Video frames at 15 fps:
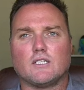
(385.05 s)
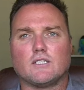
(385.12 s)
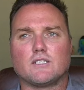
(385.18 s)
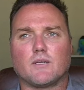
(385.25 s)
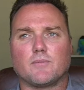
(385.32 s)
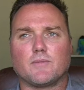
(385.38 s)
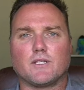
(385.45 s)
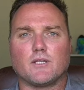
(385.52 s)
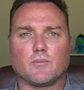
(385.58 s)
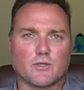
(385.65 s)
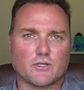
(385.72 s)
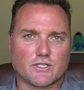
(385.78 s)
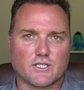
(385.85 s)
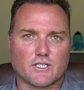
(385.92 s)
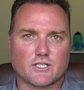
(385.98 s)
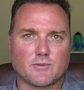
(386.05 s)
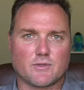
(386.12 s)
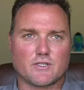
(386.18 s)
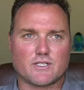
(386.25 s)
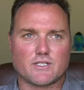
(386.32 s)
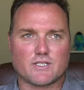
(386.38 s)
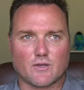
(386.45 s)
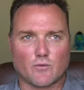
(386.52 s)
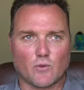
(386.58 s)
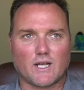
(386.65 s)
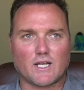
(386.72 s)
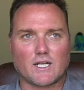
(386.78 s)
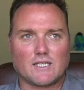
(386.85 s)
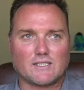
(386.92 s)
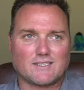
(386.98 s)
something the person experiences and
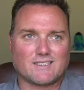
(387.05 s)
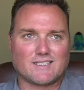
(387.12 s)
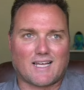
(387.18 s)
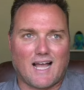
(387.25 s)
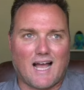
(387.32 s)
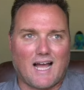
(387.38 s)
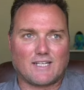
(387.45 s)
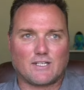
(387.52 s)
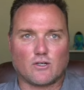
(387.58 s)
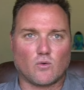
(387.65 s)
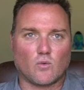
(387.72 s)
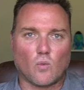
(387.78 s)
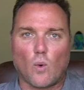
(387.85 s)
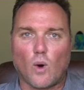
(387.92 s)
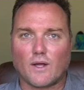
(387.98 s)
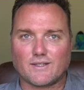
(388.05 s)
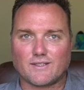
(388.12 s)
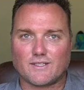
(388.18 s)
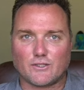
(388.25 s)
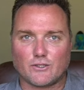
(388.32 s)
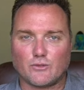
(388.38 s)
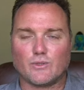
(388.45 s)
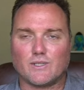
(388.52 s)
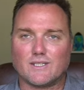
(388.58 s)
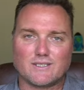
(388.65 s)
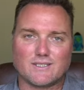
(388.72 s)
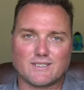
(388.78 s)
recognizes like I don't want to do this.